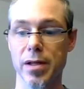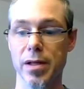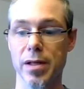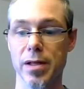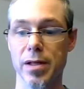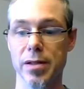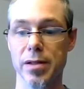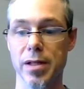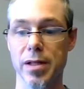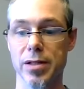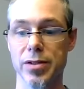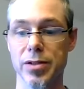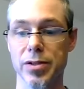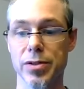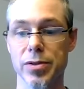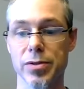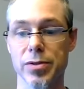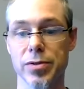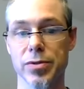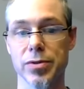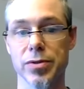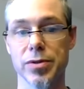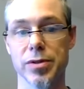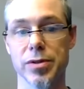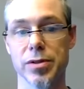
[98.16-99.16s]
And that's
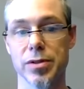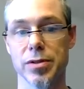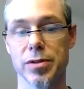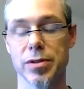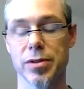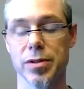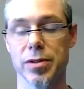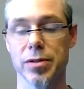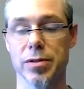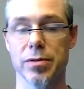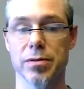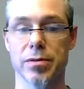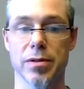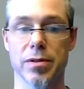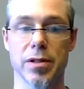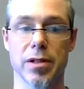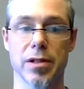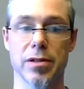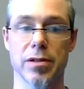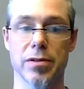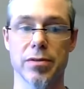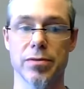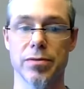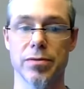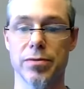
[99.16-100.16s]
used to
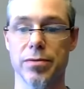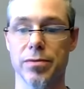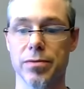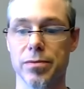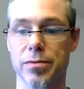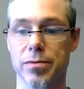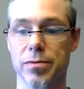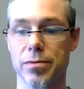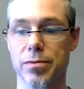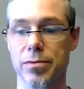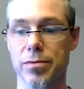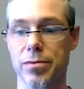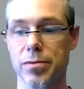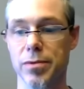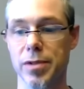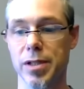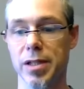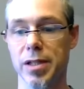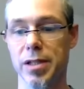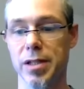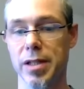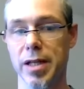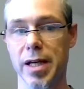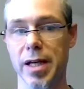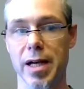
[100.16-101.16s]
kind of
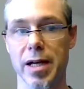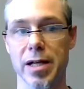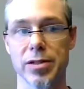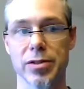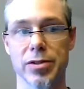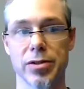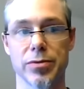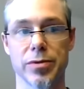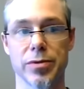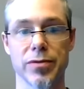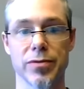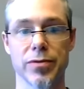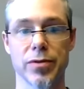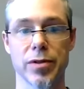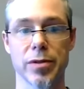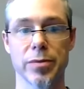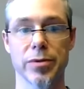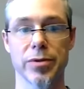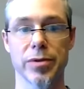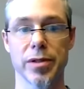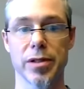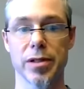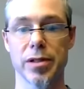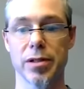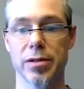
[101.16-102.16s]
recast or
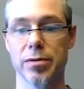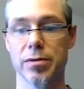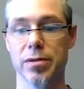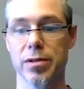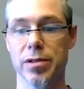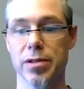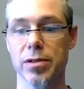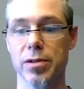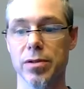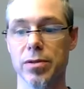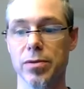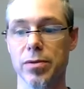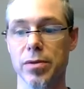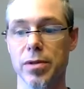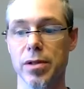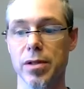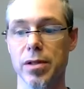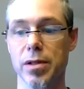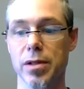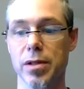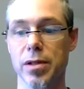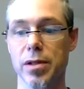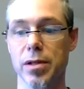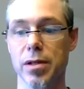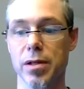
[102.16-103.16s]
reformulate our result.
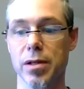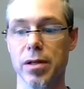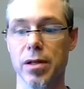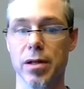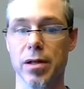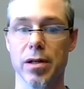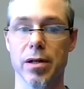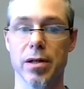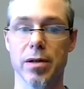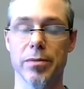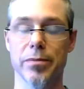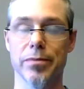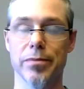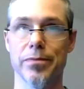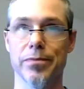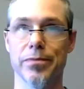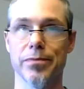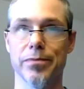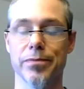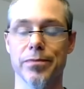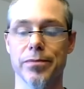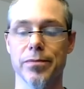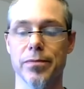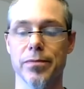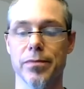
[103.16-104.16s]
Not
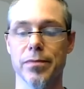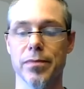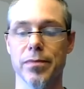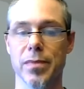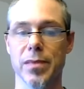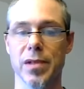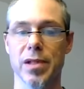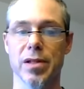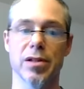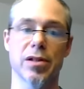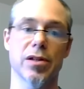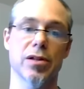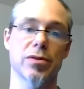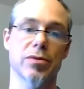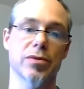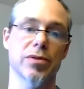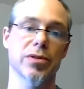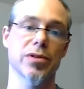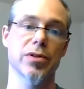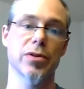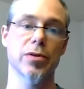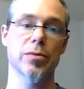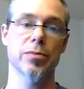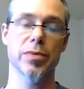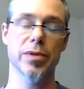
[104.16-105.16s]
a
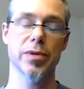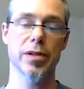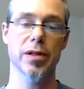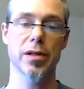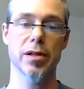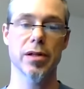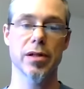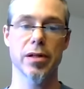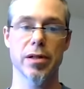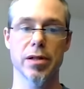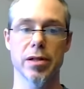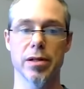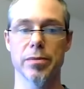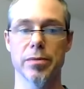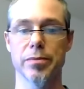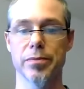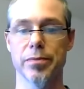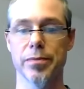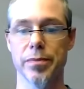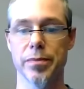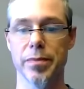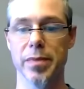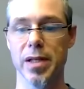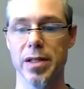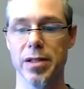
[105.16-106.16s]
result, but our
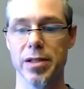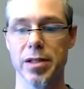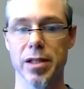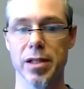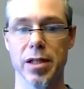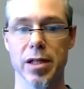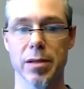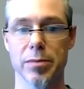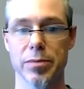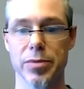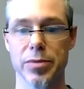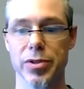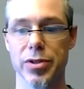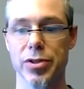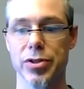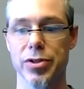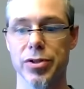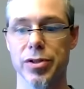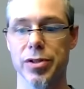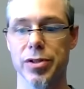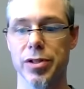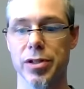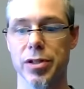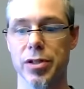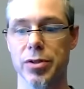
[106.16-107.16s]
main
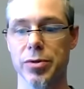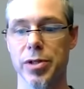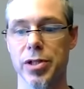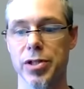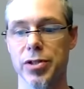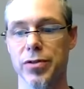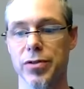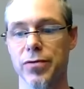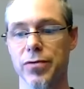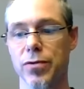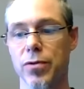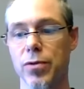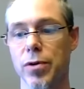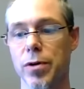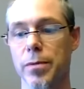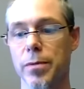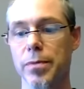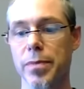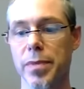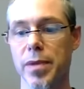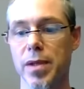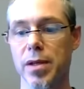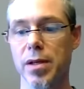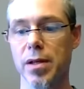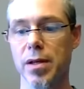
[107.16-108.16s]
decomposition in equation 4.
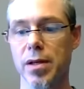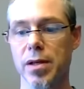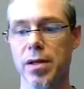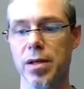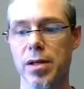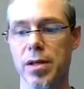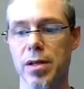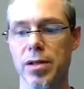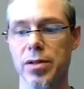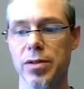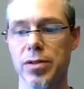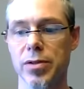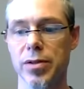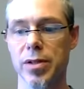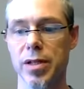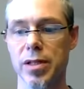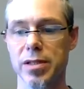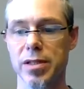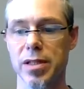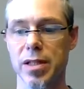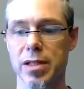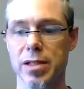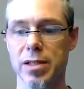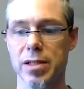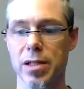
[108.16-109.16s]
So that
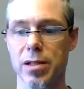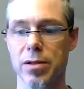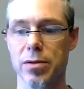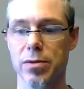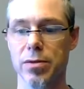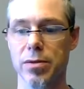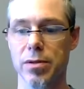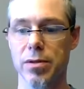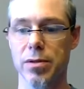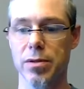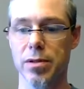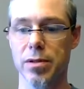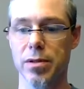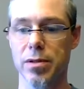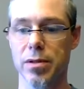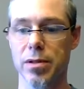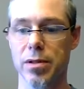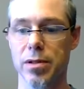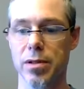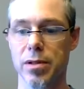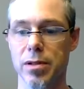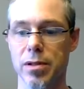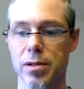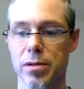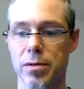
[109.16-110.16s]
sets out
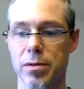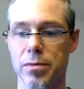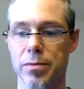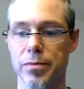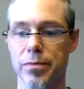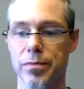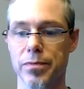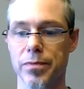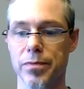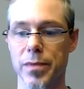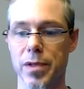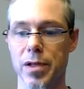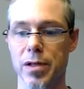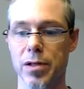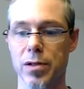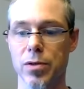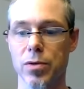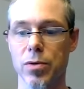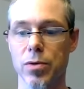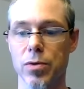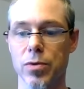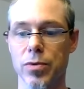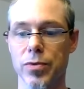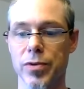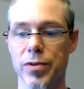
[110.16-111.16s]
our
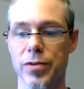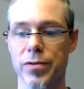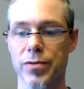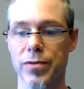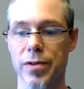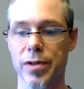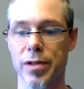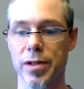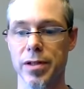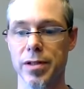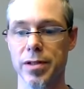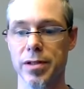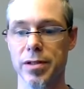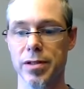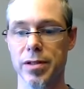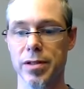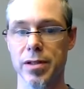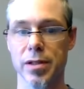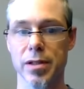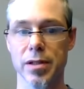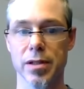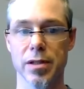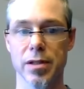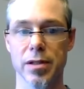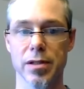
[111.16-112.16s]
goal to find
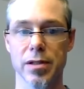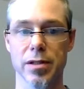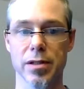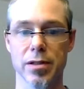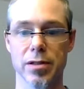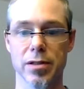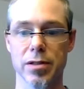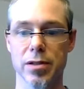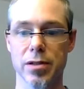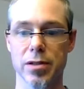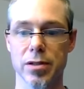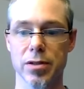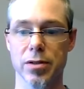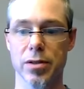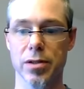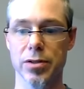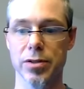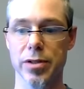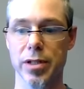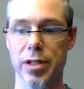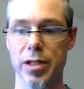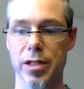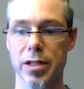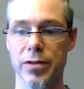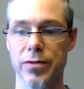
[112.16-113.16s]
this
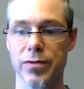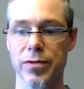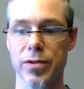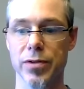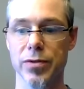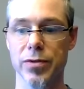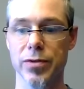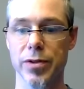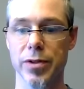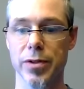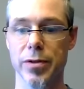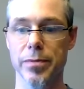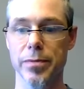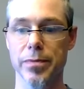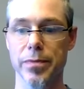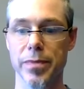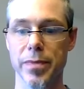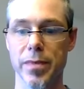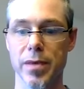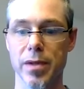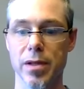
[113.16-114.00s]
quadratic filter.